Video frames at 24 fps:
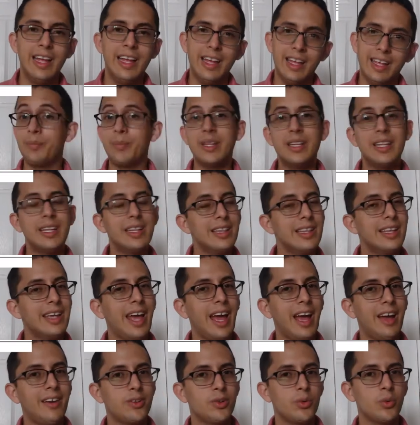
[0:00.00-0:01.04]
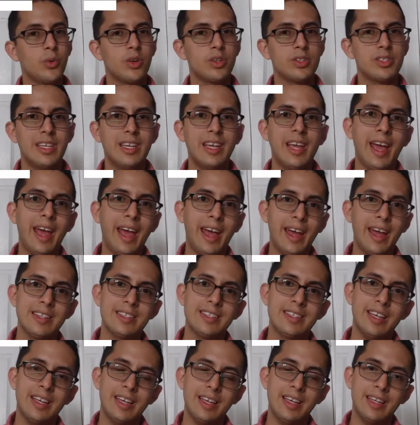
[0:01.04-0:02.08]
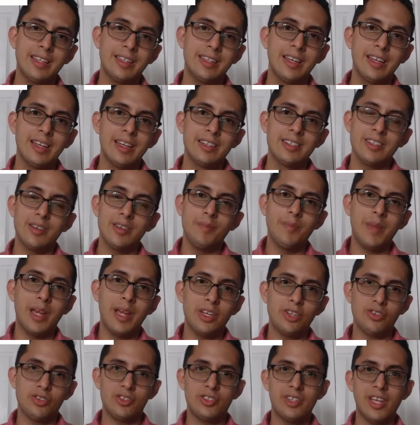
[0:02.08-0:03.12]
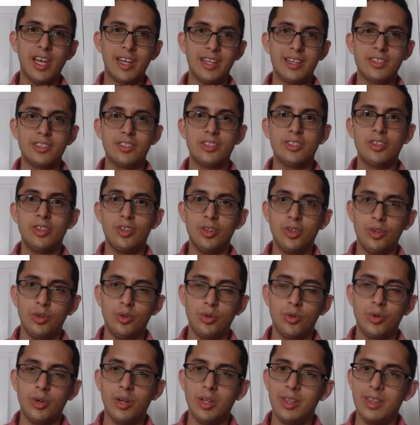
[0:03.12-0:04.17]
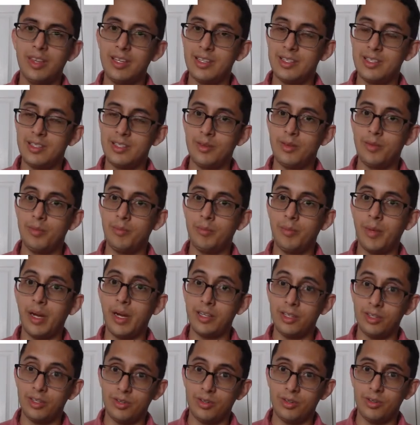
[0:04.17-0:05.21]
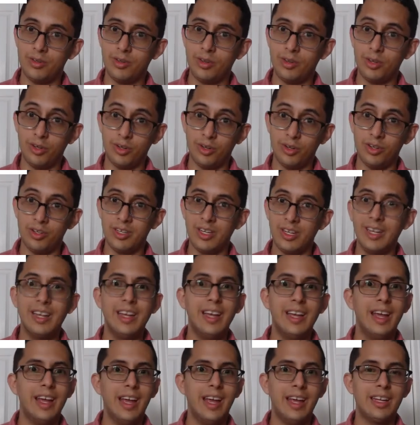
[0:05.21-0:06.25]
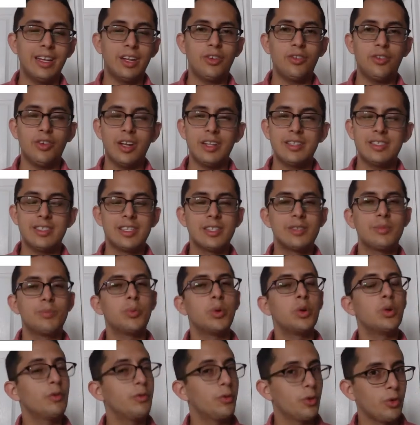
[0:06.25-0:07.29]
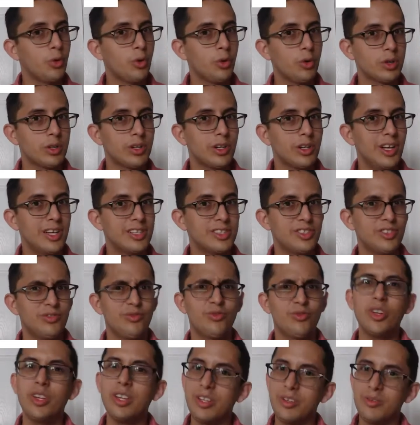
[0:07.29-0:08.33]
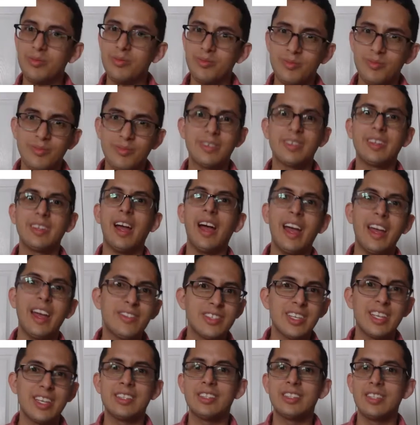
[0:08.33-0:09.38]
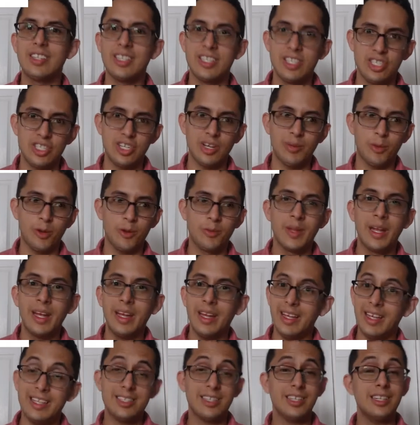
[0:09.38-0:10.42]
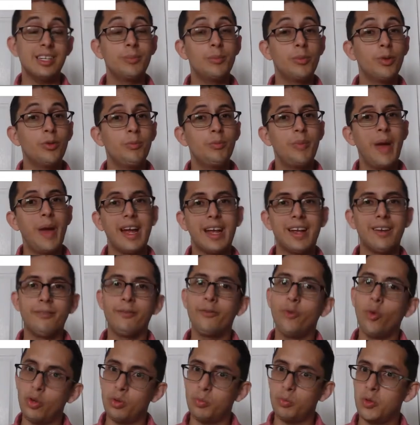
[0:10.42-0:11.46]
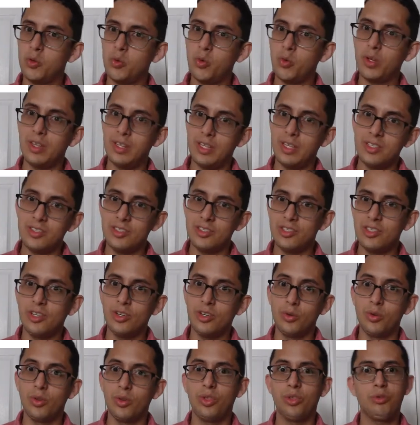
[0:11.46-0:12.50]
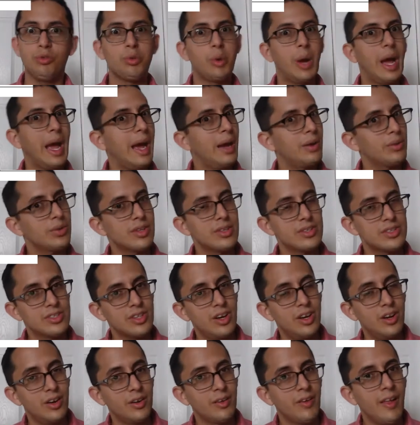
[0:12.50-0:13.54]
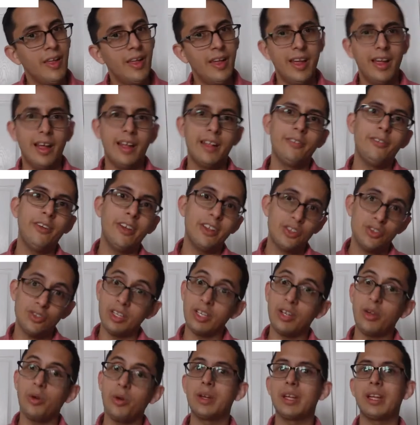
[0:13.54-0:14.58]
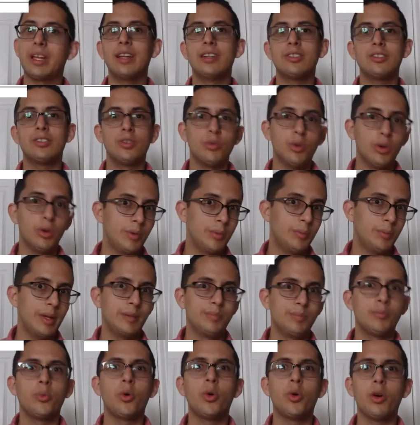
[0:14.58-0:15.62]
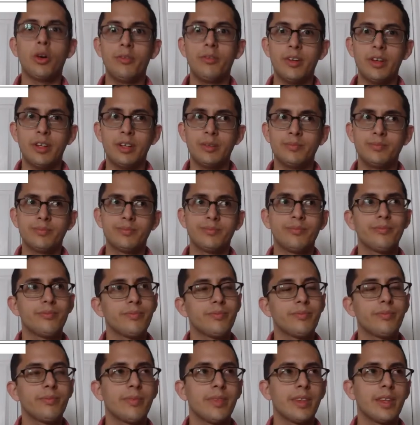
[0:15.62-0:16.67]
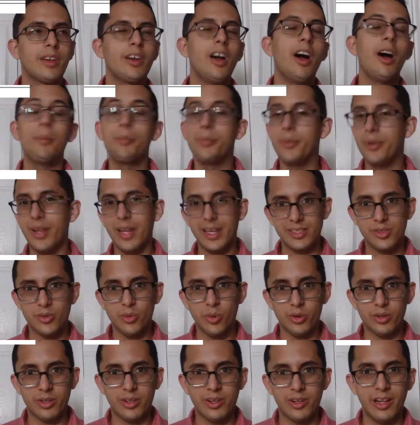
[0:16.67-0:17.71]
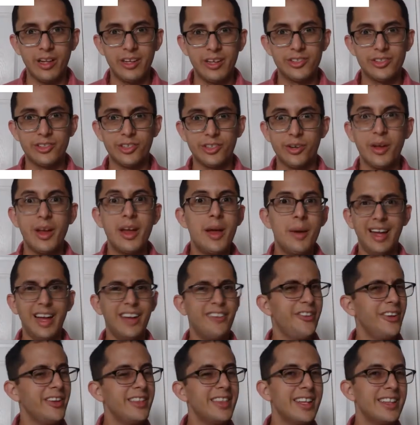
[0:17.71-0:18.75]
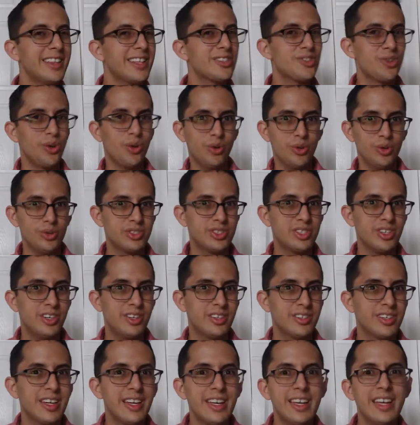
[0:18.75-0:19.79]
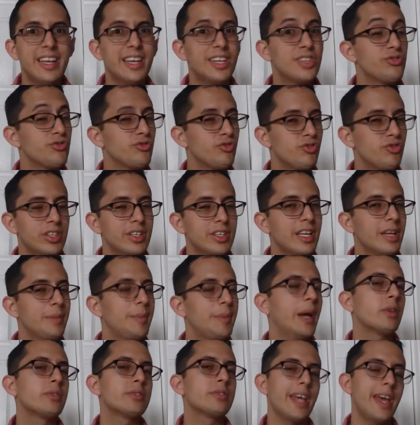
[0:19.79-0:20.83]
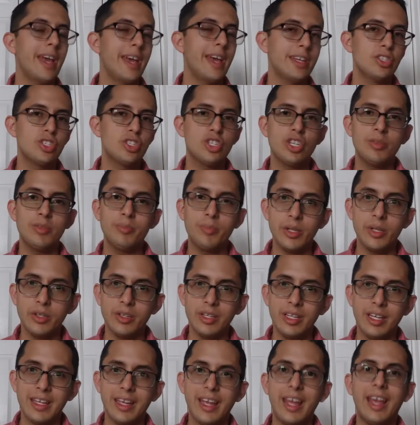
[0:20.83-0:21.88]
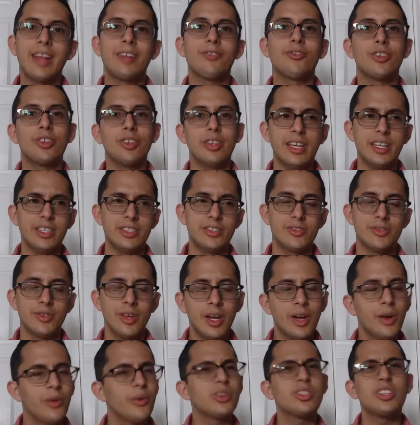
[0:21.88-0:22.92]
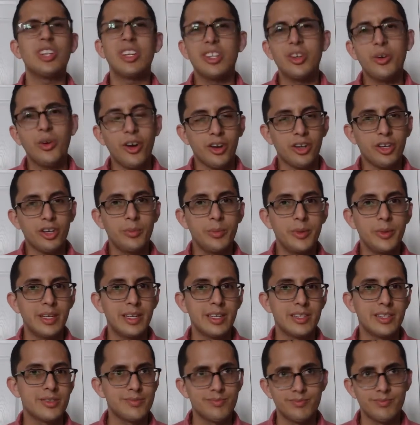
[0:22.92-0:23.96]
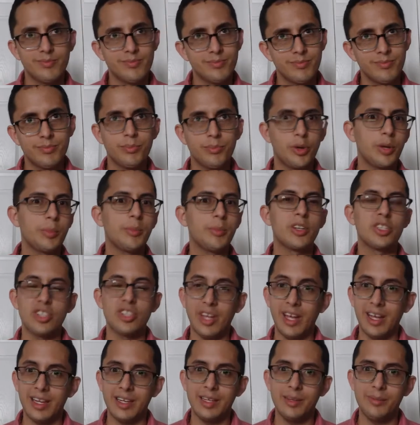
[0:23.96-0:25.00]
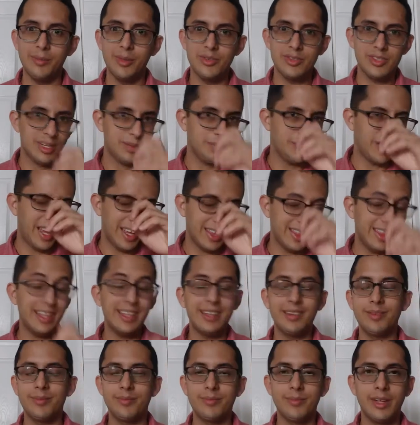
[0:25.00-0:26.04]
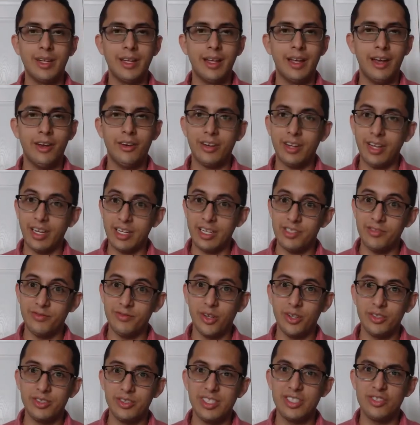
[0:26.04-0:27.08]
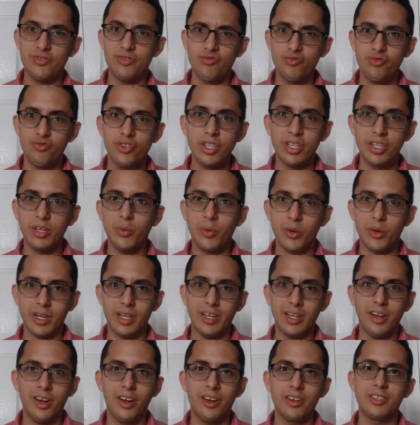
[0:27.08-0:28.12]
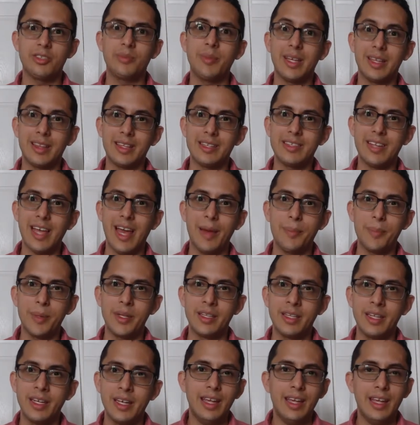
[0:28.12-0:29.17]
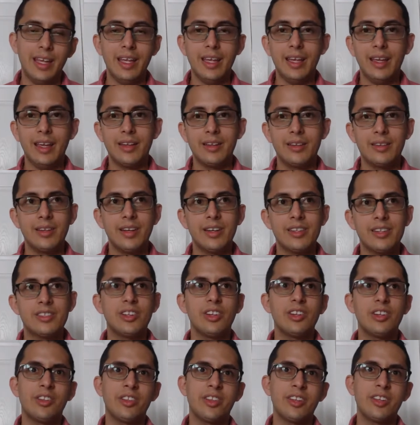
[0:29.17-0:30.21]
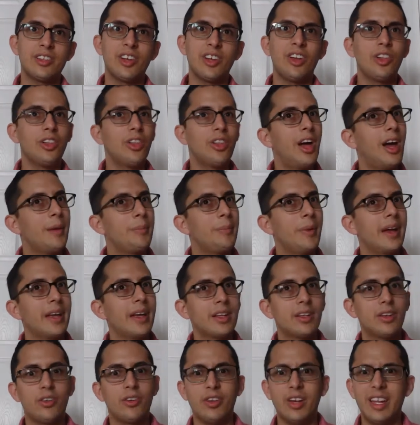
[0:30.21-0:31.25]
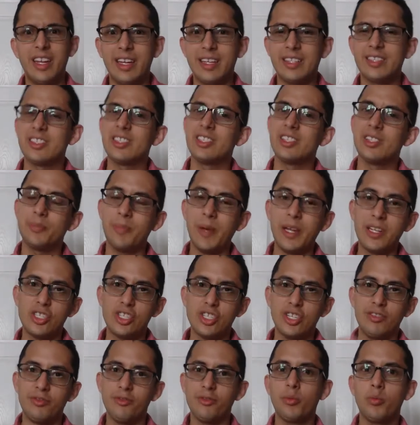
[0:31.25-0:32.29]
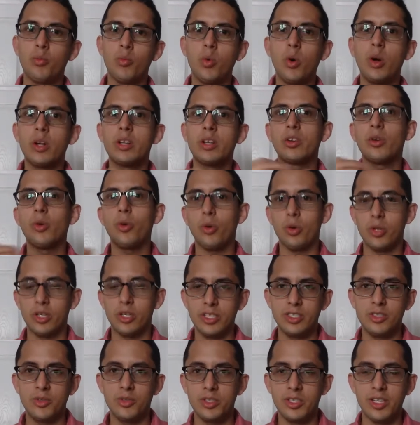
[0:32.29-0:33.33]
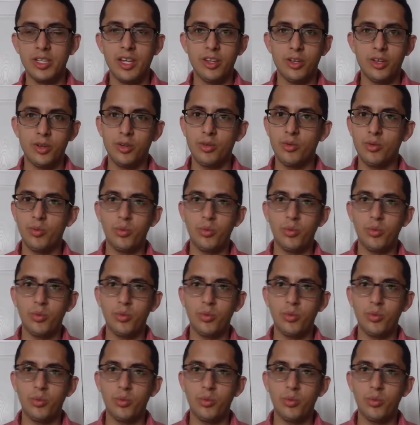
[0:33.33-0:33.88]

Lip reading: Immediately afterwards, he adds in some major seconds to this minor third, and it creates this beautiful chord cluster, really dives into this shimmer. He's going to move back and forth between these two throughout the song, and eventually going into a bit more of a complex chord cluster. I find that this whole song is really about tension building and release, which I know arguably is pretty much any music, but I think Eric Eschenwald is really working hard to make this happen. He does this a lot by creating suspension from one chord into another